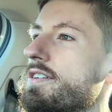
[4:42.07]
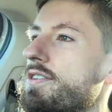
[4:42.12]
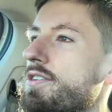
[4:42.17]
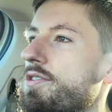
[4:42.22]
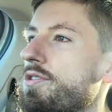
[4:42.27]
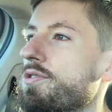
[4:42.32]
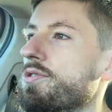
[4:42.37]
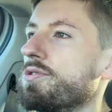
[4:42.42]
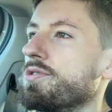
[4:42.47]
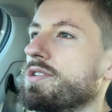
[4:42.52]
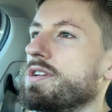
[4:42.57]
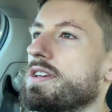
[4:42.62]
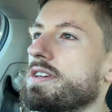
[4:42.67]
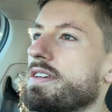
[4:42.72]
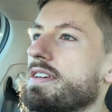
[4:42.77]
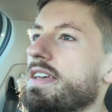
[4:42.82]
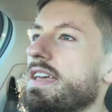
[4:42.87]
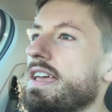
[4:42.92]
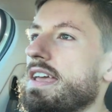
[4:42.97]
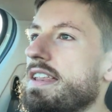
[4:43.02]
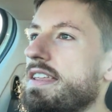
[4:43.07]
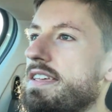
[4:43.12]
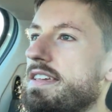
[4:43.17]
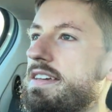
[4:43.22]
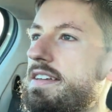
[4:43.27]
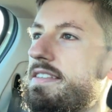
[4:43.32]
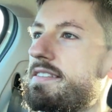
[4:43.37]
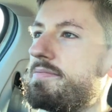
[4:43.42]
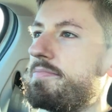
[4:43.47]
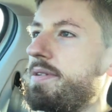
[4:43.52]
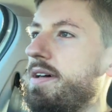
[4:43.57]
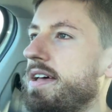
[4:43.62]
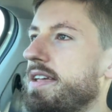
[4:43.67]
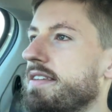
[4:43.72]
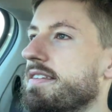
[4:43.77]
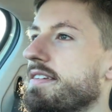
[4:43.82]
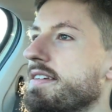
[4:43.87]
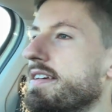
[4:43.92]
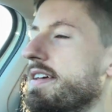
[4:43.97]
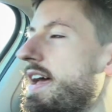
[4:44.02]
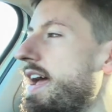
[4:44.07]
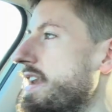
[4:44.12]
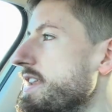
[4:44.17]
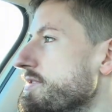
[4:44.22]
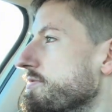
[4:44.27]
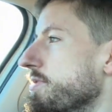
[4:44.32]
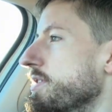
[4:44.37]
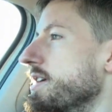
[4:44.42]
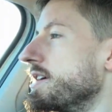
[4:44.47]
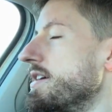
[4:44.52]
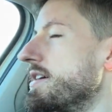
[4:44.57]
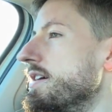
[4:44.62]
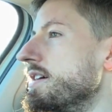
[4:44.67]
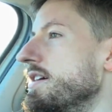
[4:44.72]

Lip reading: Holy idiots, man. Anyway,